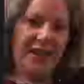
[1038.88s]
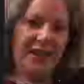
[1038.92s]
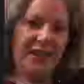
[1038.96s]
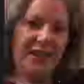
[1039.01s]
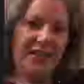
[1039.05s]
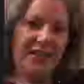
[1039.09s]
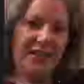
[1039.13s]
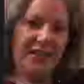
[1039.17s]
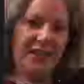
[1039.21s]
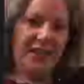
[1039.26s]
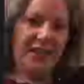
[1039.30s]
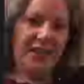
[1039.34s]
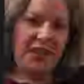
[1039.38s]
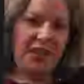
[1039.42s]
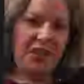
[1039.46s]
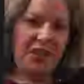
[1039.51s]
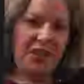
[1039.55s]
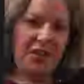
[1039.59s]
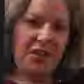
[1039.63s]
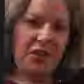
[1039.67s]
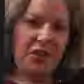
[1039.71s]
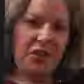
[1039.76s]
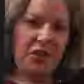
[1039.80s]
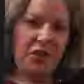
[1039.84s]
see
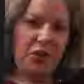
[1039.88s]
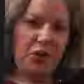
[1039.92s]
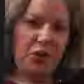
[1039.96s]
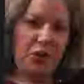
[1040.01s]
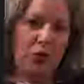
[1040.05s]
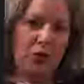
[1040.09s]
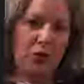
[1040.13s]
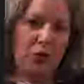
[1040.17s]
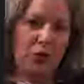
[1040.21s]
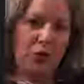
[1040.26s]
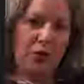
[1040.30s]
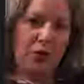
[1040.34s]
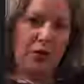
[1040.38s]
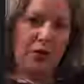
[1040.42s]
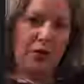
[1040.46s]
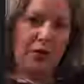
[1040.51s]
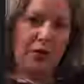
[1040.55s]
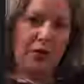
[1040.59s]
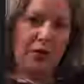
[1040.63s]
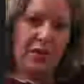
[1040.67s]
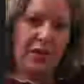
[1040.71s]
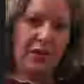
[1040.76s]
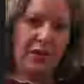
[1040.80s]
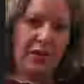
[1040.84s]
you
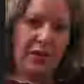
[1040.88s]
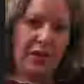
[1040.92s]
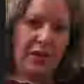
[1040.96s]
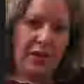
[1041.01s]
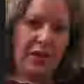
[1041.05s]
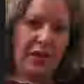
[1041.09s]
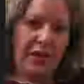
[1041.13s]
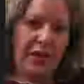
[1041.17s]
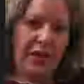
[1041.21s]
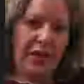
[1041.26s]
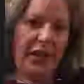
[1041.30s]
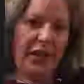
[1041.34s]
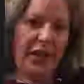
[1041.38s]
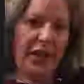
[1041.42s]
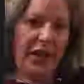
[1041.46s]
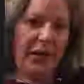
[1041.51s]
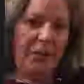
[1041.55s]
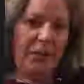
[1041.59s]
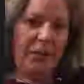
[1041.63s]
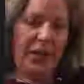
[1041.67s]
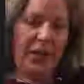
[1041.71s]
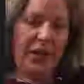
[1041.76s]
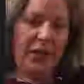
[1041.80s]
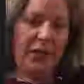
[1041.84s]
and then I'm
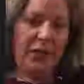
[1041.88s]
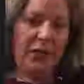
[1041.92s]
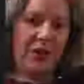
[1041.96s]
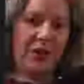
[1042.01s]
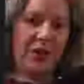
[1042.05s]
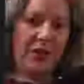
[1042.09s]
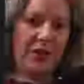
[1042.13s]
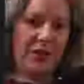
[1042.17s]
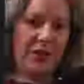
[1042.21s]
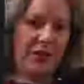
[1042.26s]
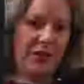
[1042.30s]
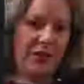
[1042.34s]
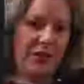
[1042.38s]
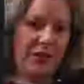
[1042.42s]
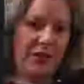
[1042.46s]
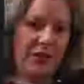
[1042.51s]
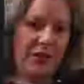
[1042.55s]
down in the